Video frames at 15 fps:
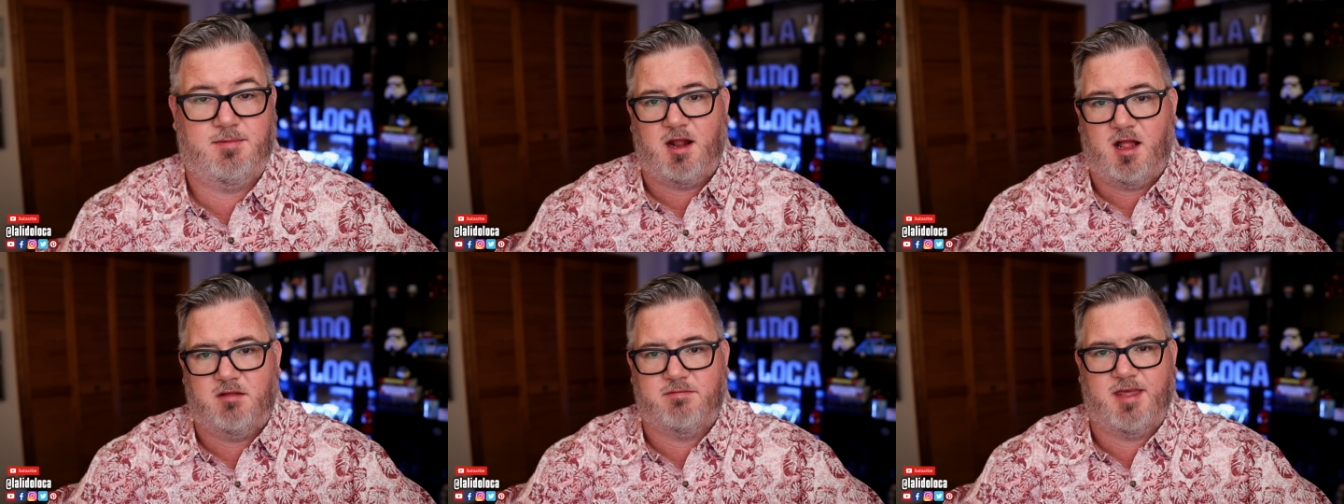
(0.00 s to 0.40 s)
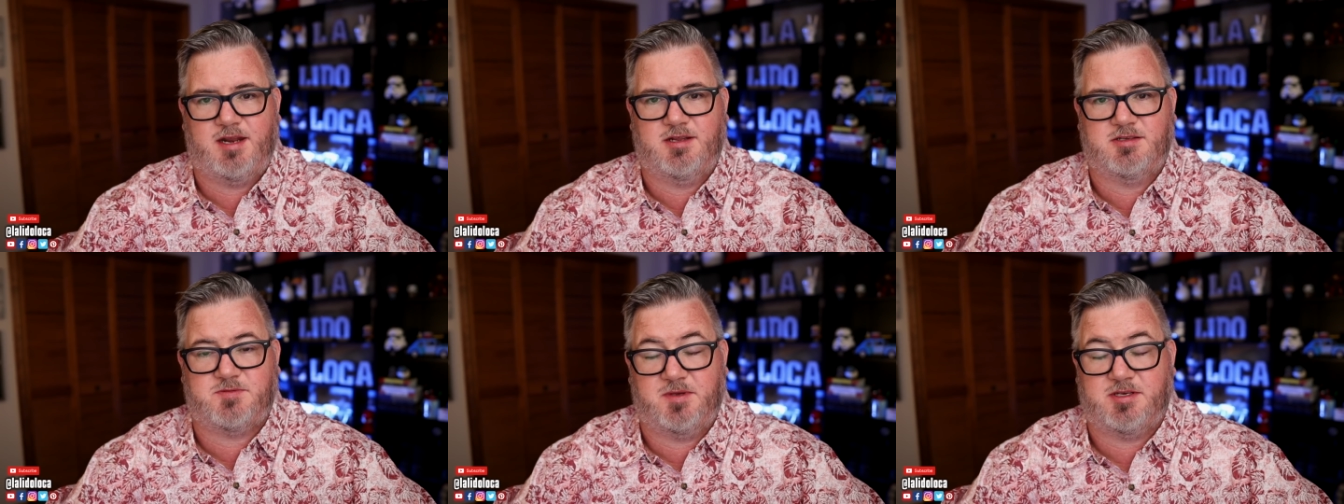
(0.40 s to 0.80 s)
And all of
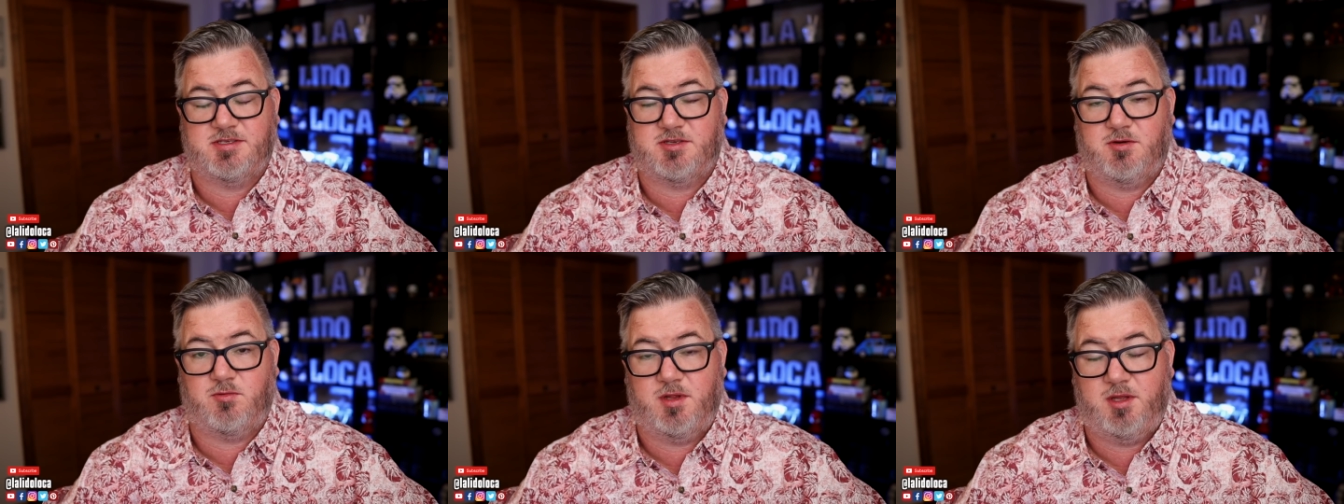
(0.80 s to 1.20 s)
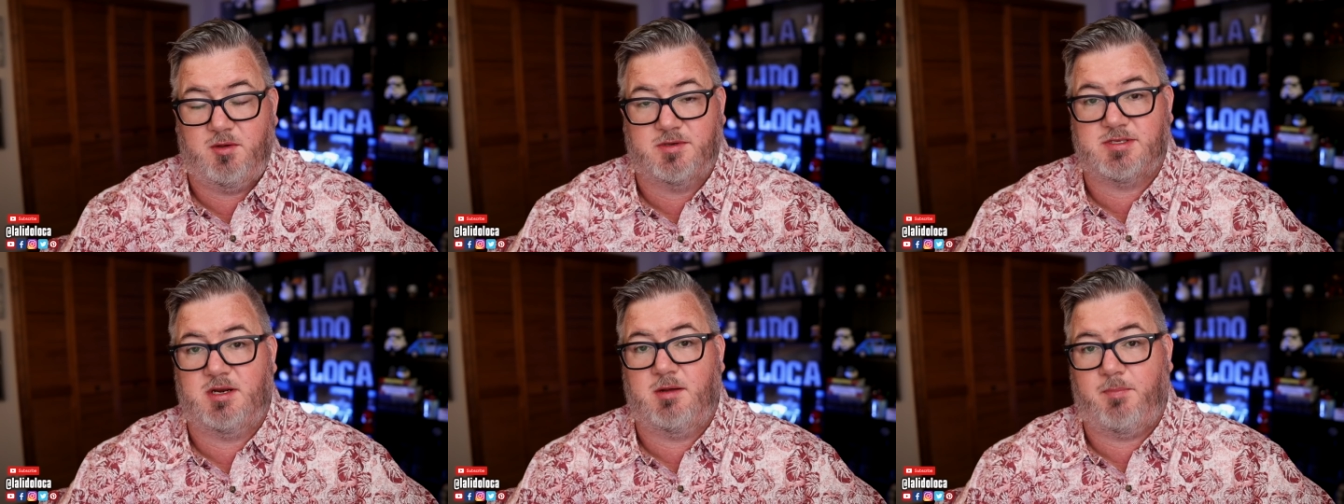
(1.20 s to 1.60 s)
that is because there really
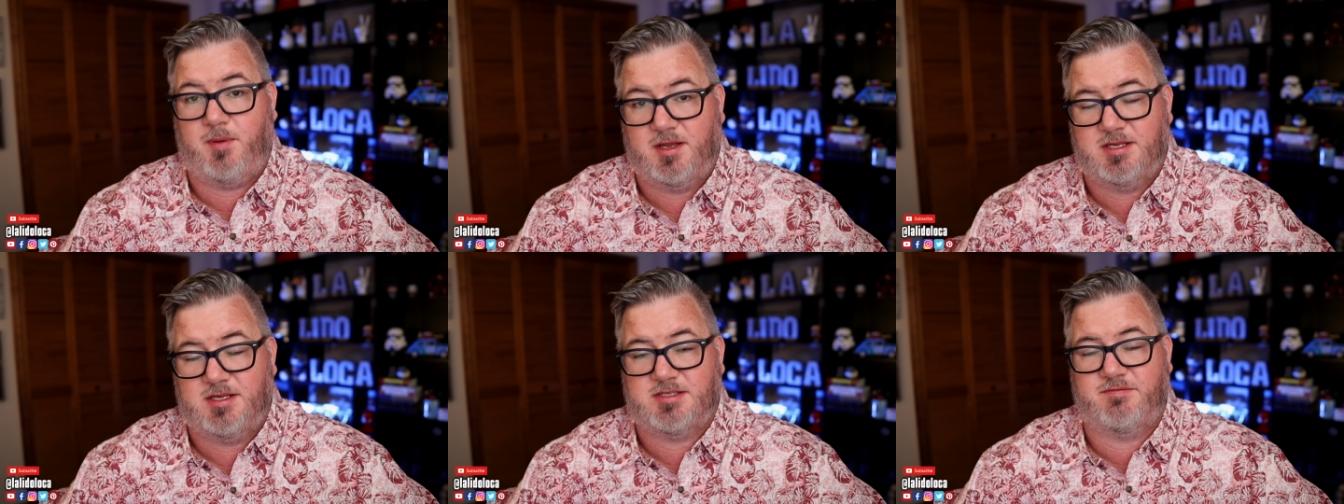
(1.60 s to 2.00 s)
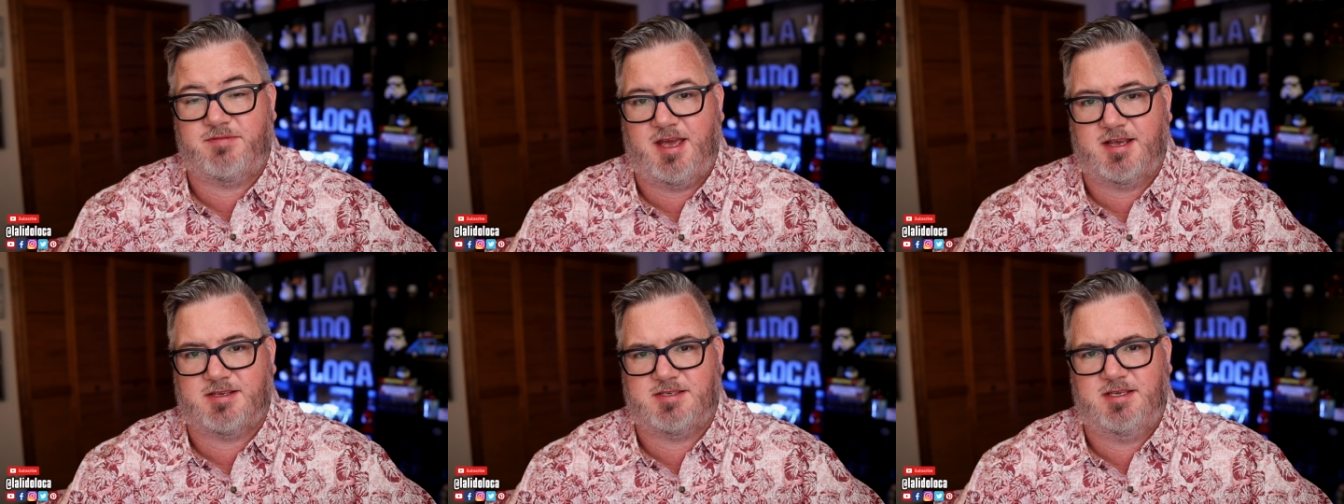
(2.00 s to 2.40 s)
was an abundance of
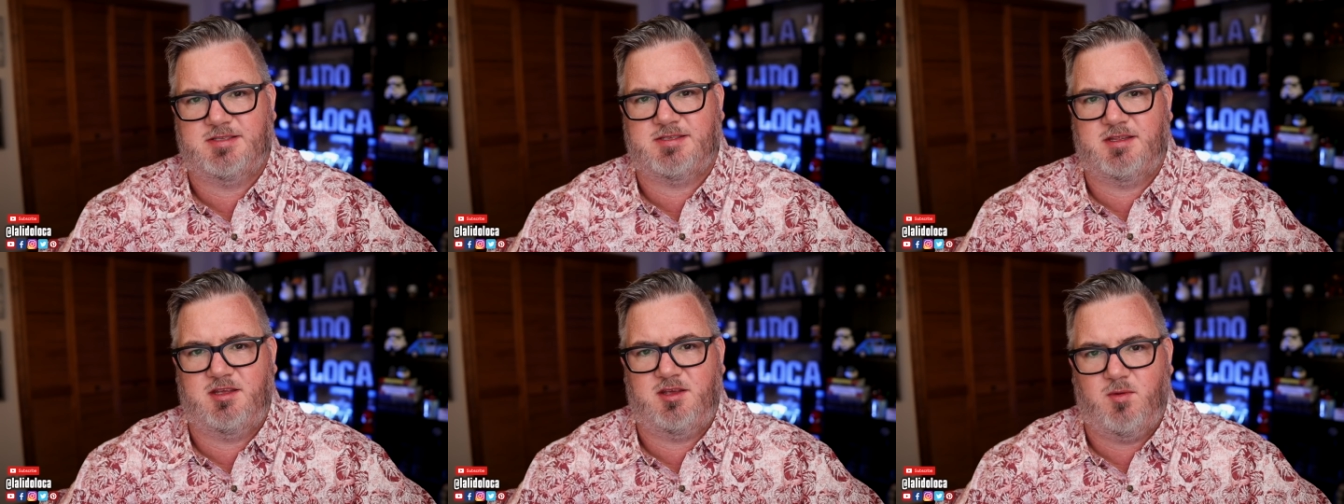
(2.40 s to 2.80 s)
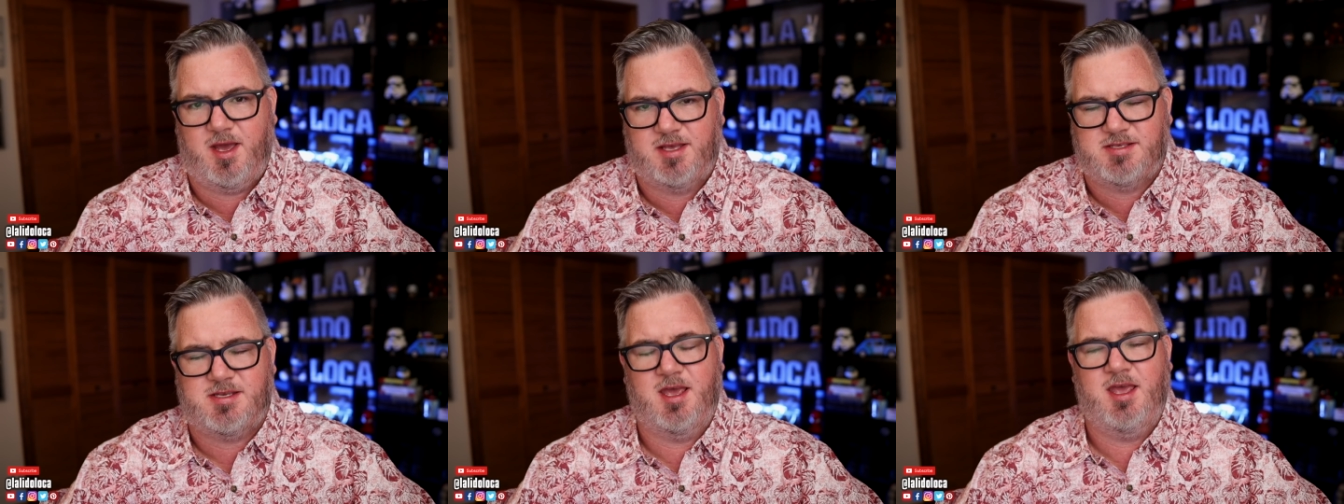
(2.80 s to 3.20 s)
vaccines in the
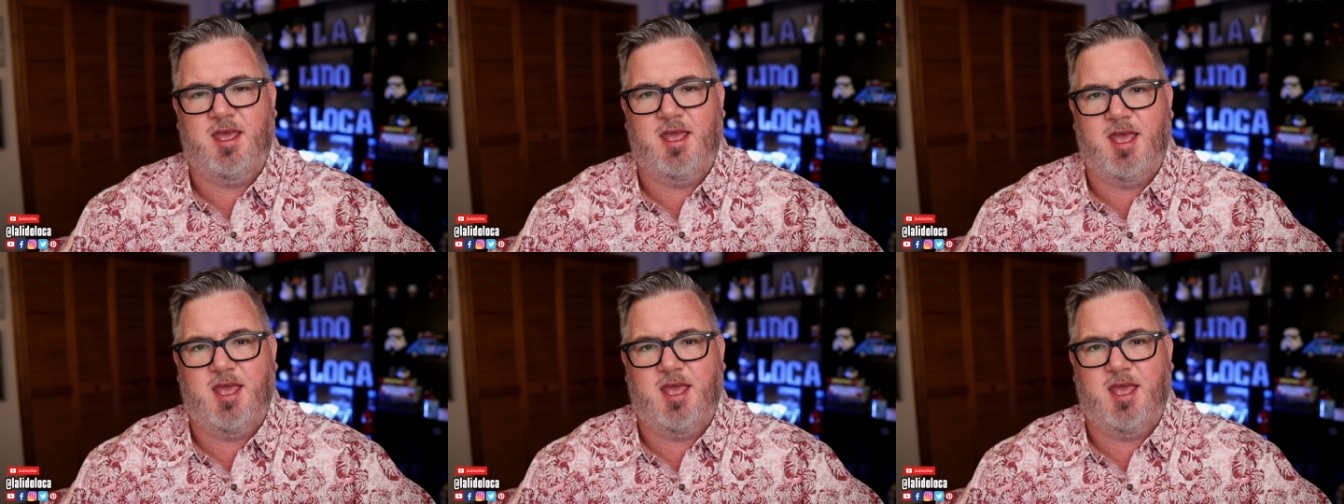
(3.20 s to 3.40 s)
US.